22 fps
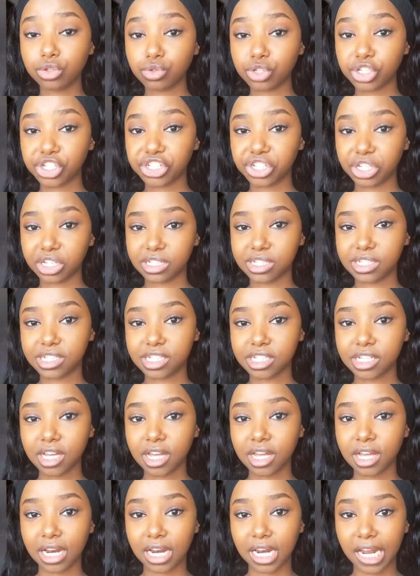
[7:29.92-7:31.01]
2 shades
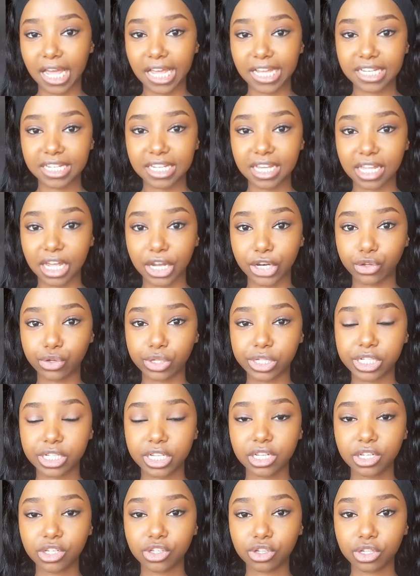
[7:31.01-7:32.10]
lighter than your
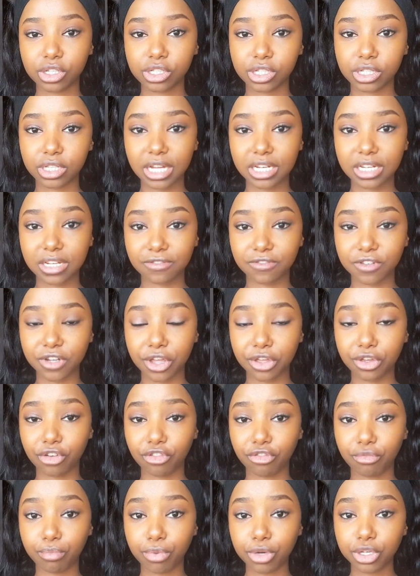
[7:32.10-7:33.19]
skin tone, so that after
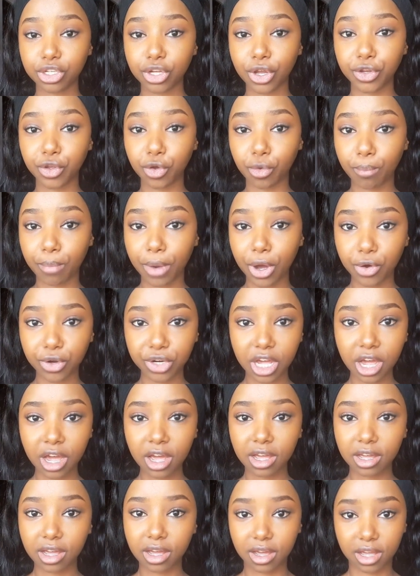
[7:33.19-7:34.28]
you have put on your
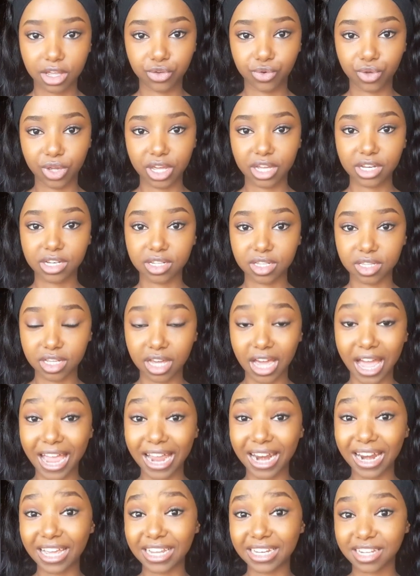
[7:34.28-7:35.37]
powder, you get the
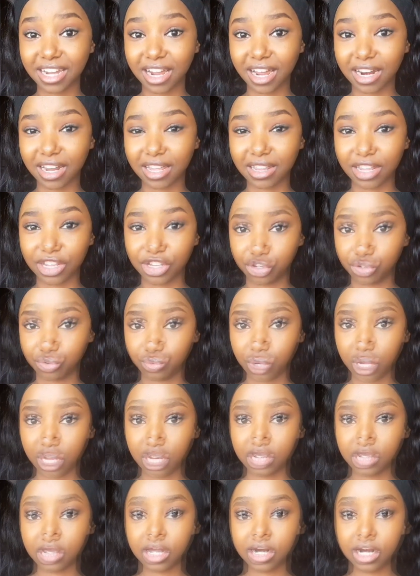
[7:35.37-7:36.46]
highlight color that you
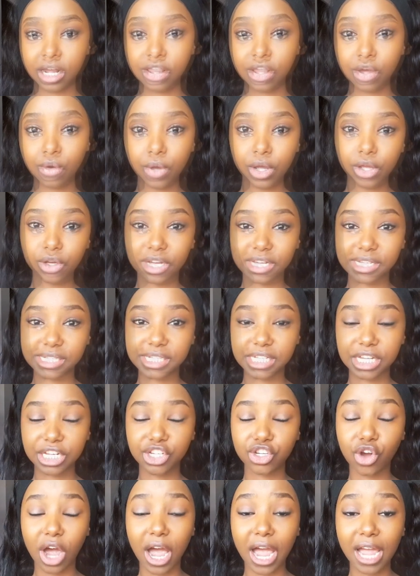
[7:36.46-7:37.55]
want. Another way you can
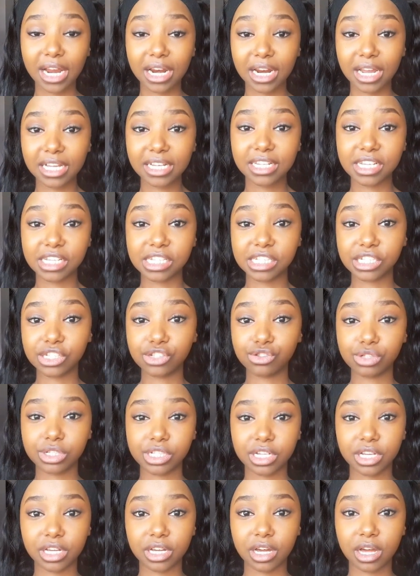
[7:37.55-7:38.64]
set your highlight is
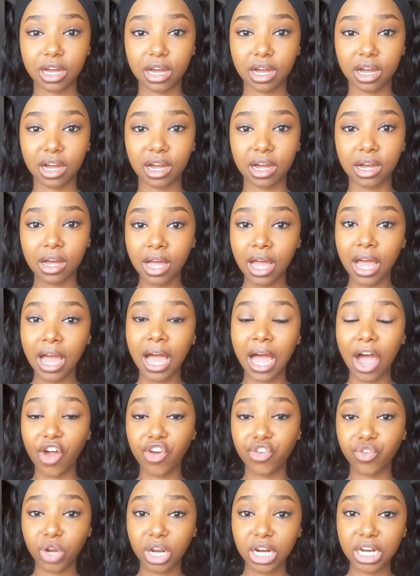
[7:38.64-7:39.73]
using a
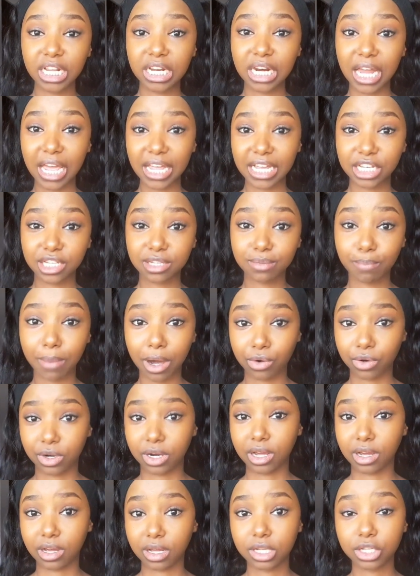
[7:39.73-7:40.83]
really light
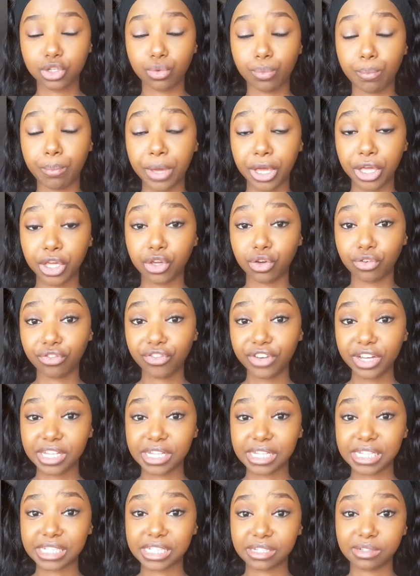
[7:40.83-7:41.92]
powder to bake your
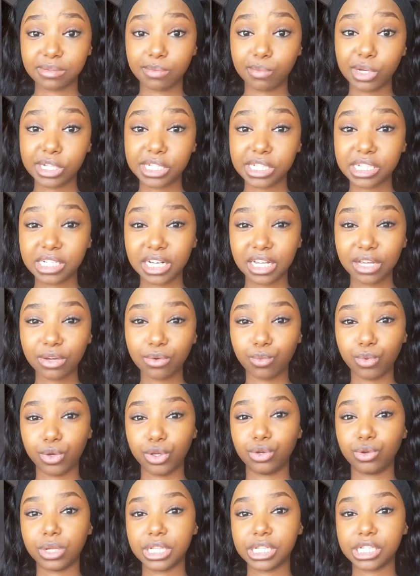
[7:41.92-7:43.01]
face. Mostly
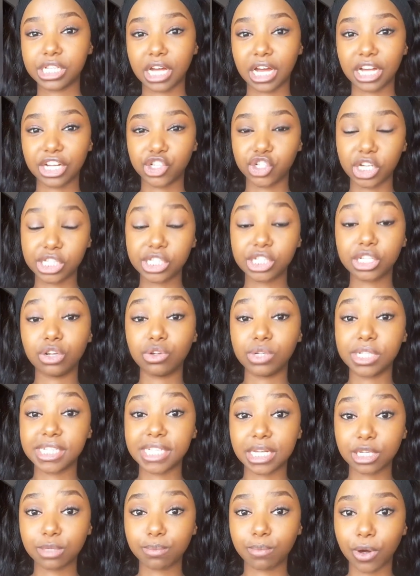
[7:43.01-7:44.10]
we use
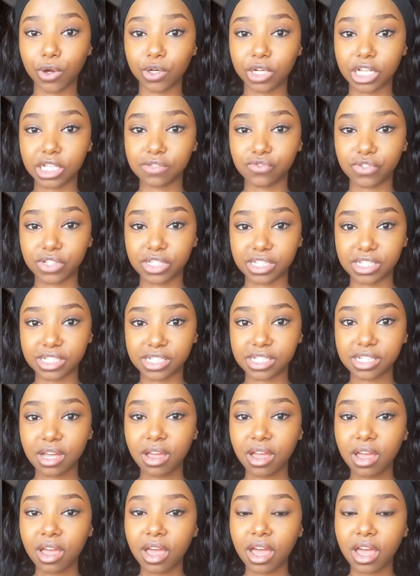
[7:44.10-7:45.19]
translucent powders for this.
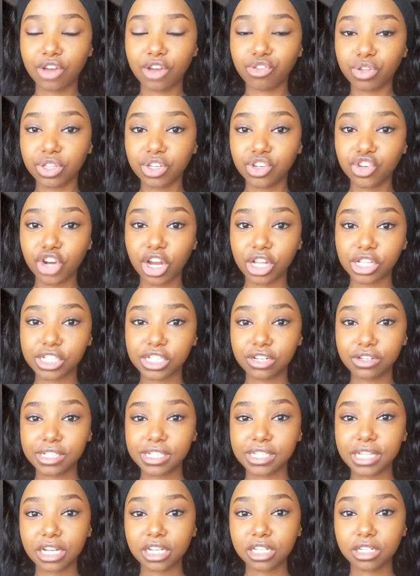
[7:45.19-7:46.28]
And with
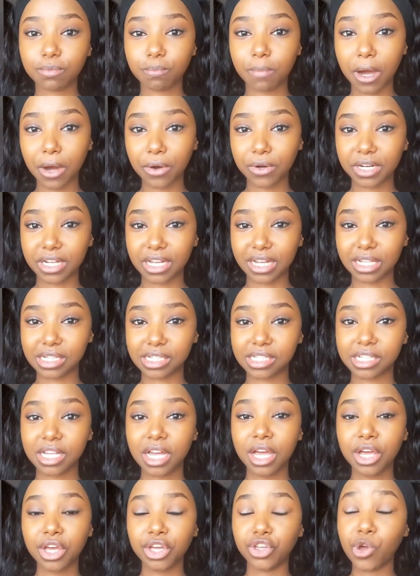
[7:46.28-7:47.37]
translucent powders,
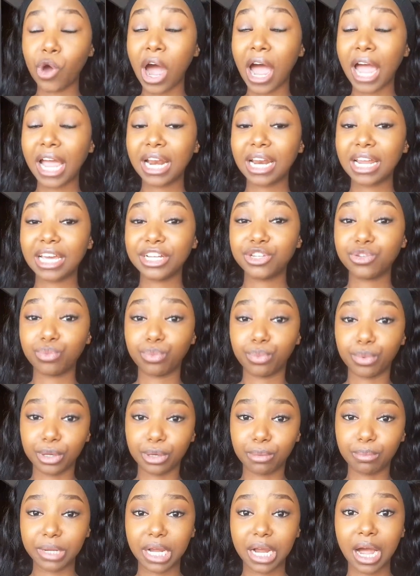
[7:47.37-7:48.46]
your highlight
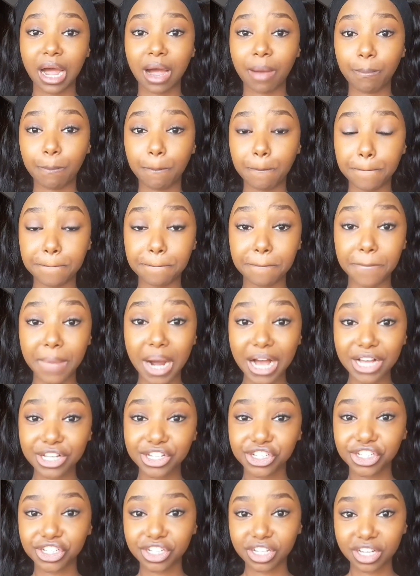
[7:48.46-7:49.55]
will become
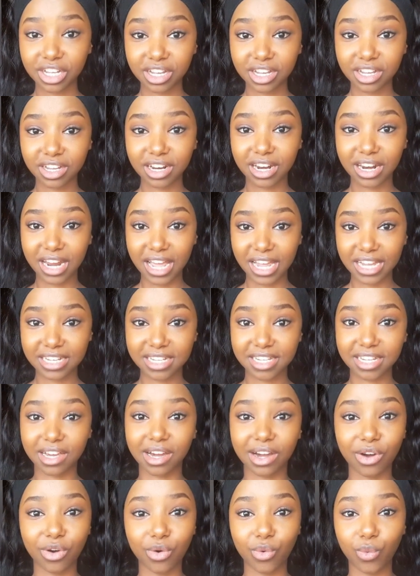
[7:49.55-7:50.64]
much
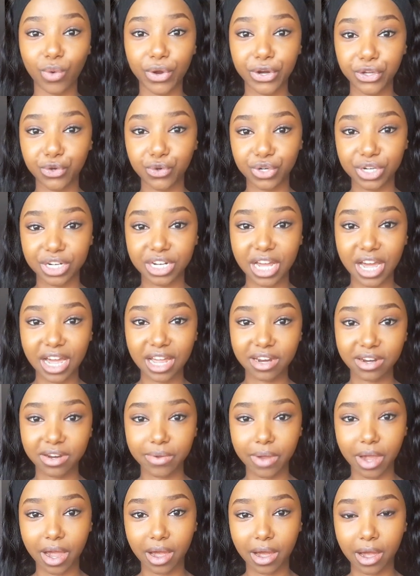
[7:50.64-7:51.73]
lighter when you're
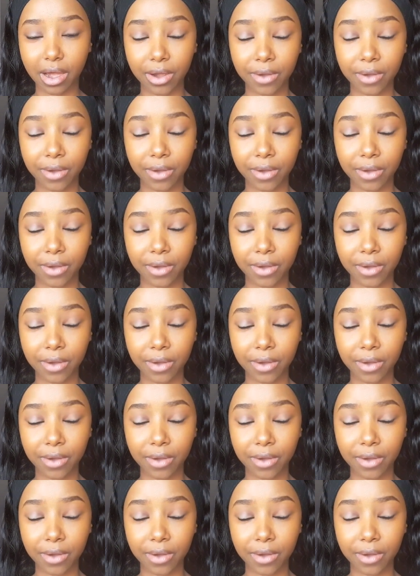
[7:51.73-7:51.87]
done